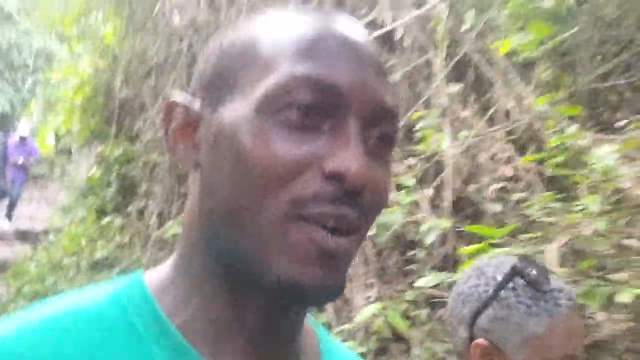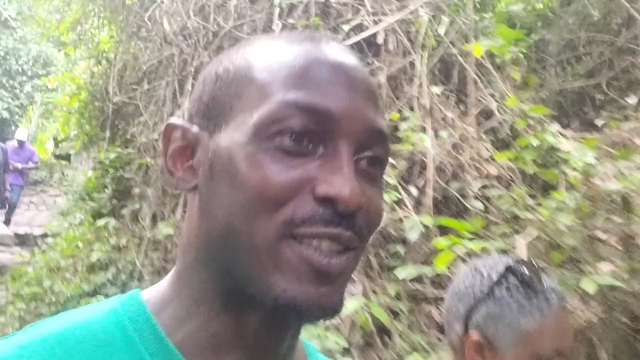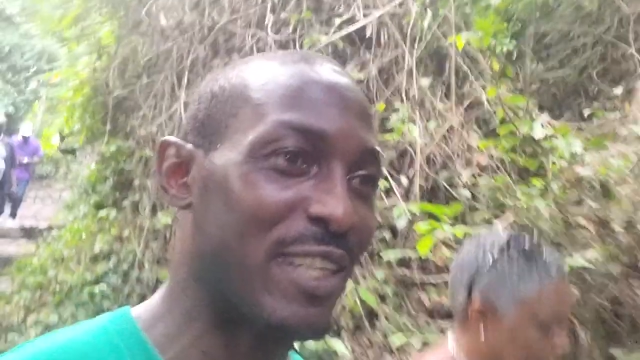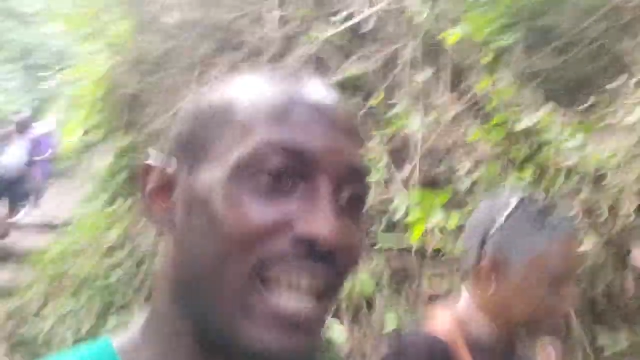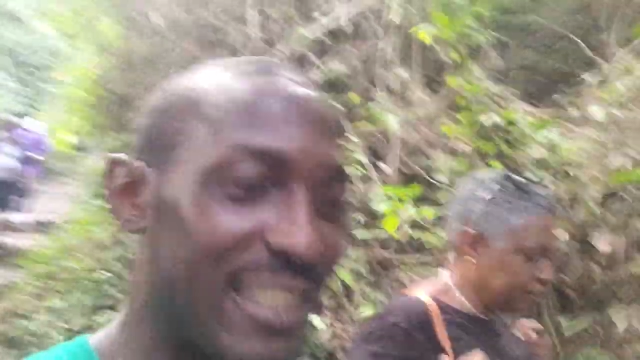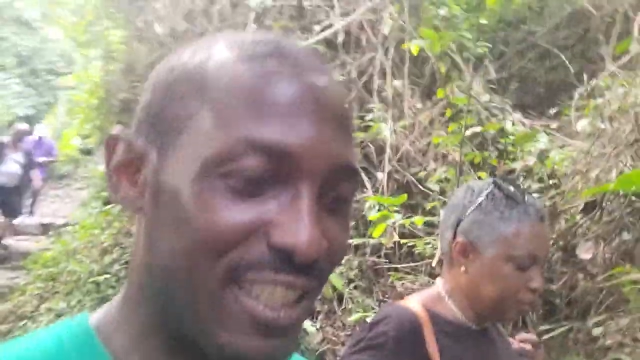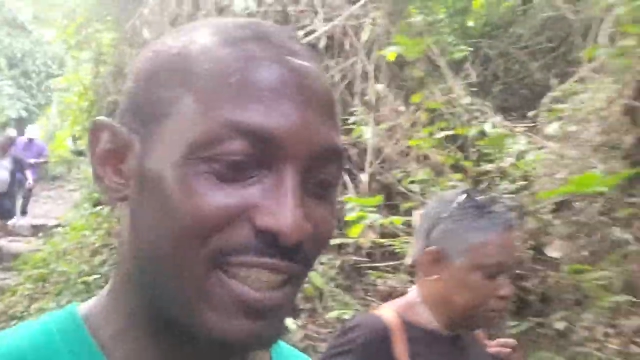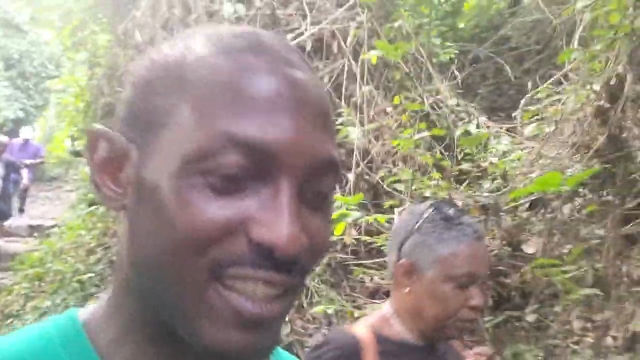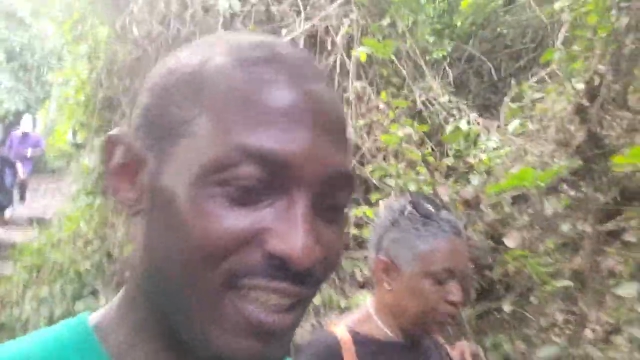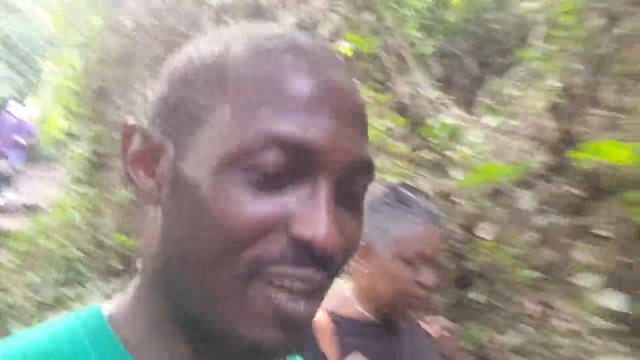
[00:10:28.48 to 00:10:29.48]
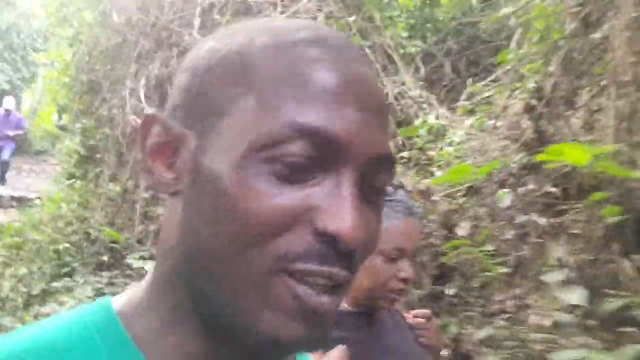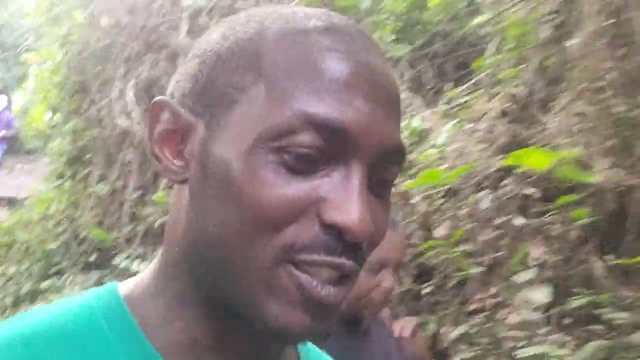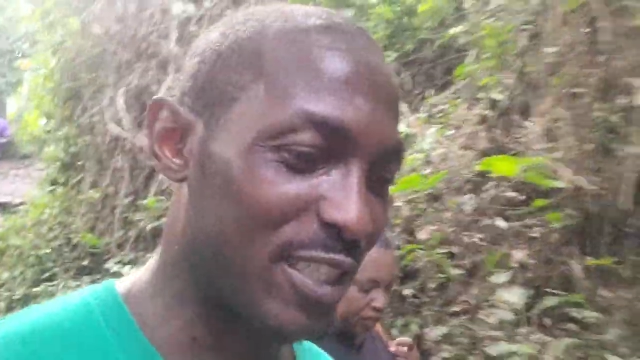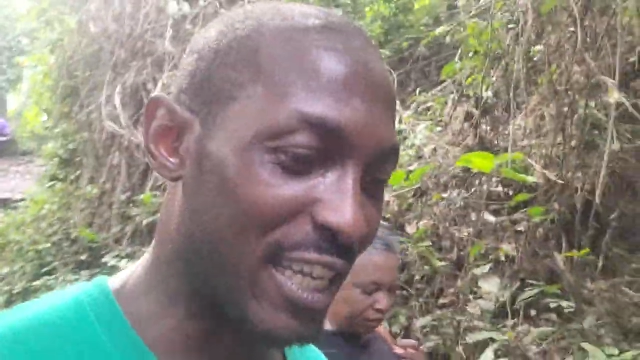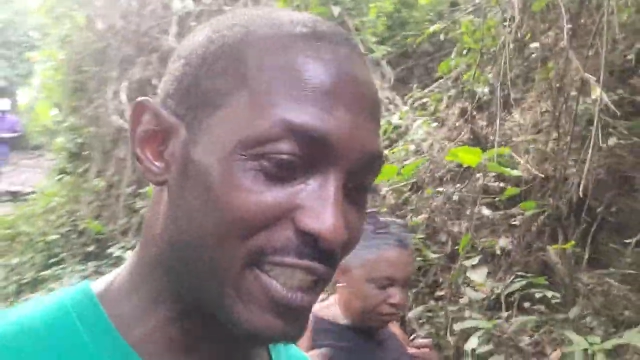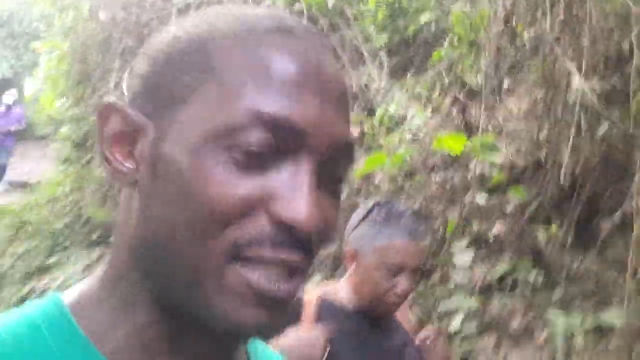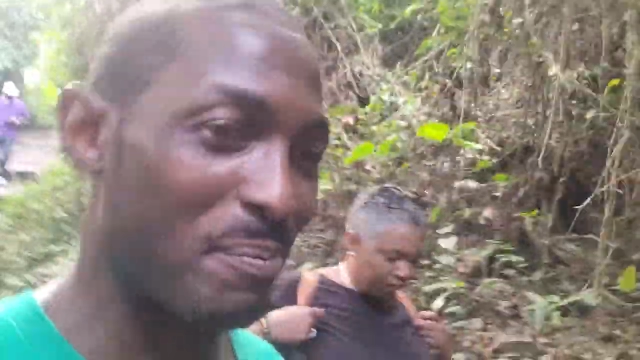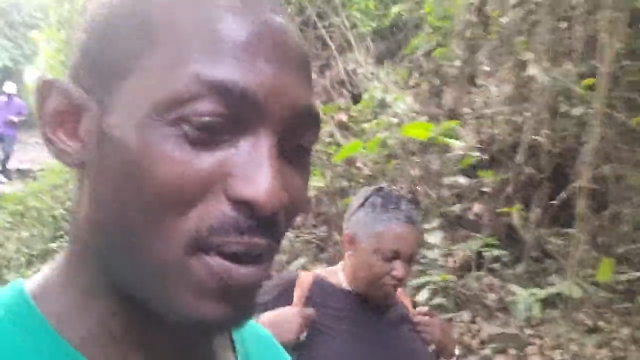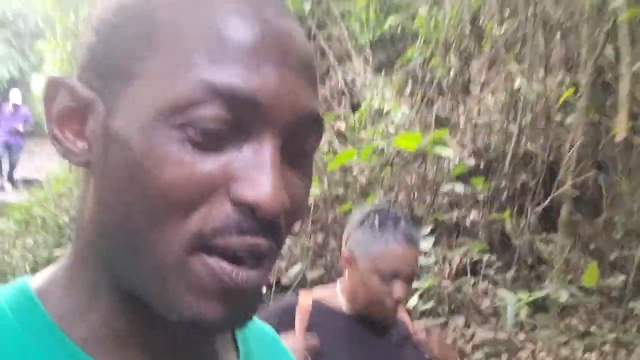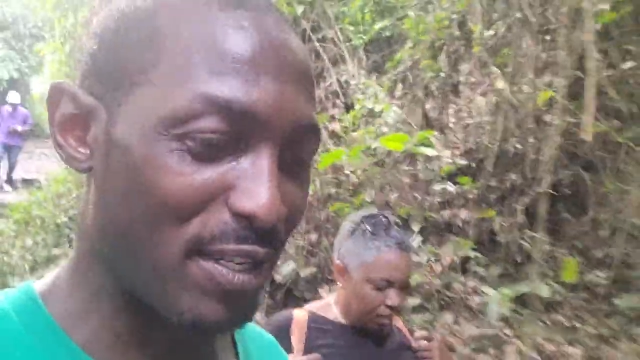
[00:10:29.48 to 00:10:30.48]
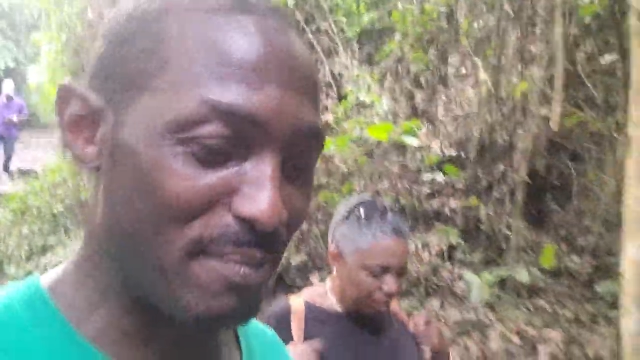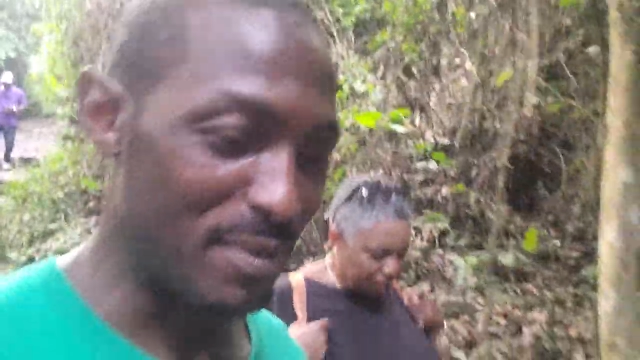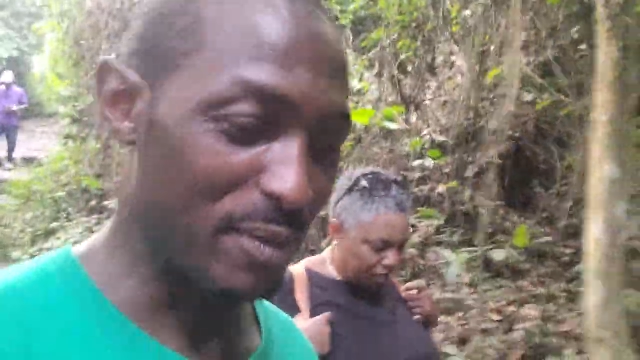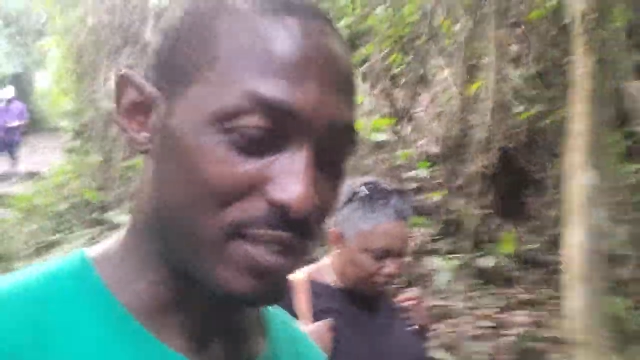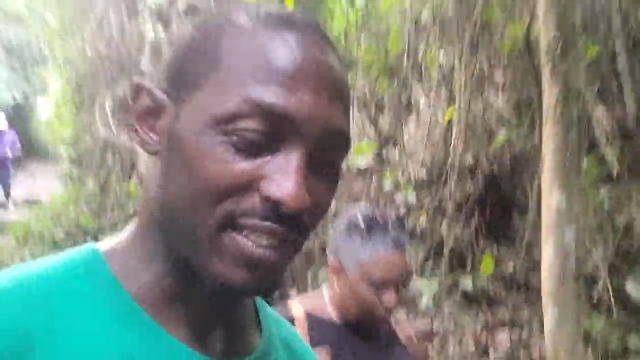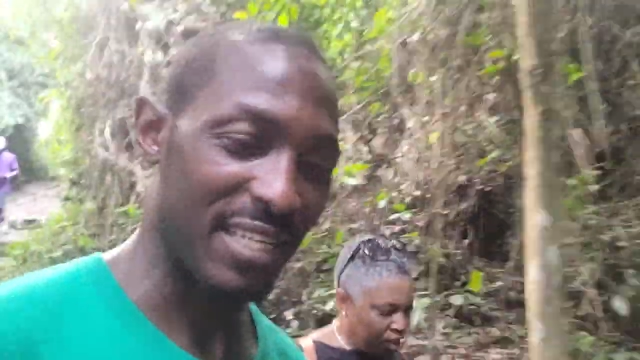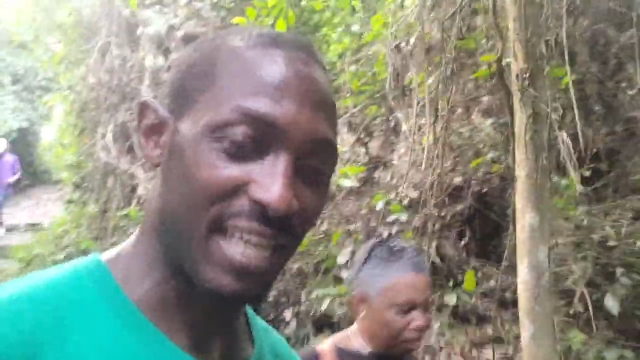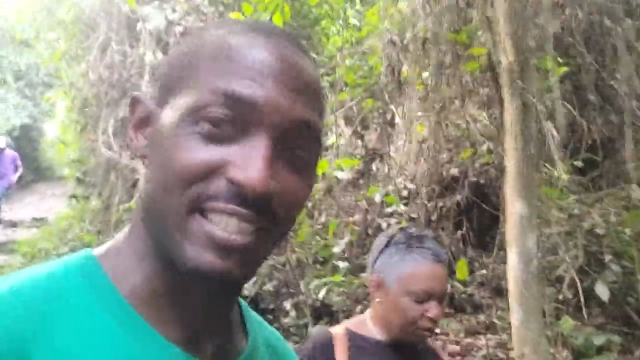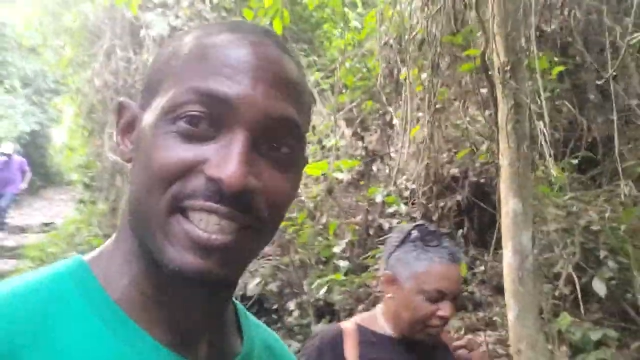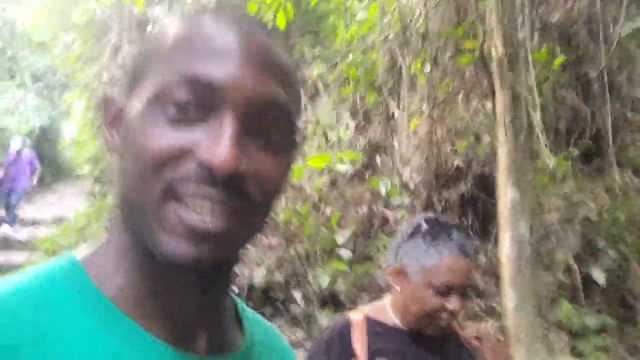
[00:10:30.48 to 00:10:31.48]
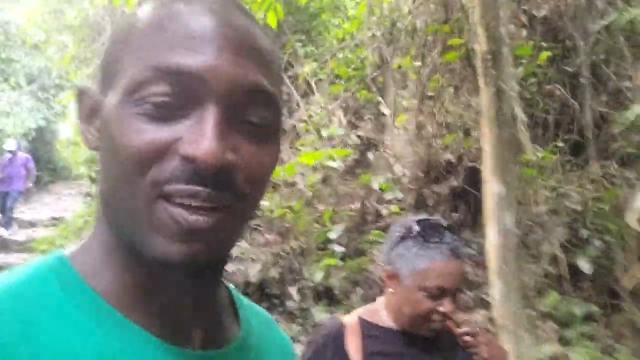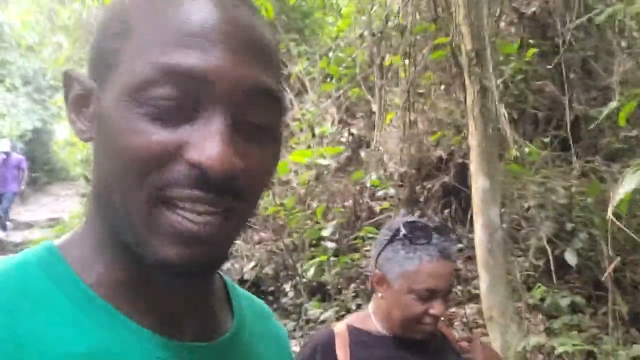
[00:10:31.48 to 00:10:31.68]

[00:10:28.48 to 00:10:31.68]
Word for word: Oh, tonight's music? oh tonight is a party, music, oh, dancing, okay.